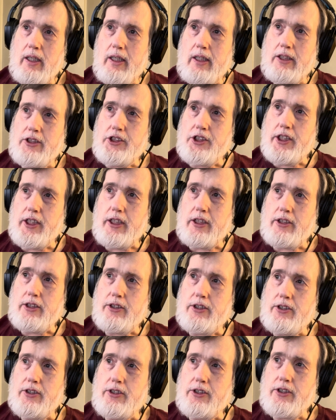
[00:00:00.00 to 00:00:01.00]
she
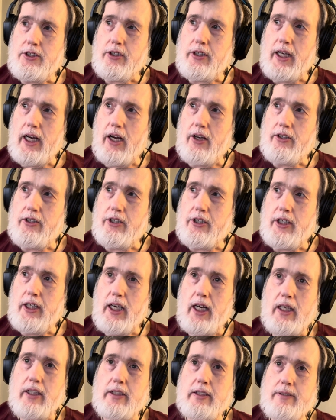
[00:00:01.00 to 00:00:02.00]
took out her
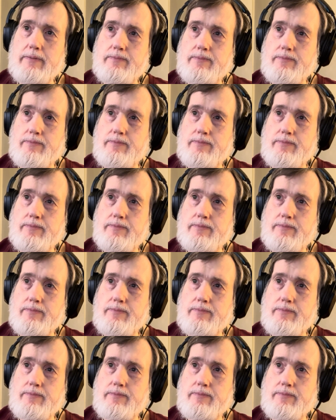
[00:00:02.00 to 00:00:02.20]
gun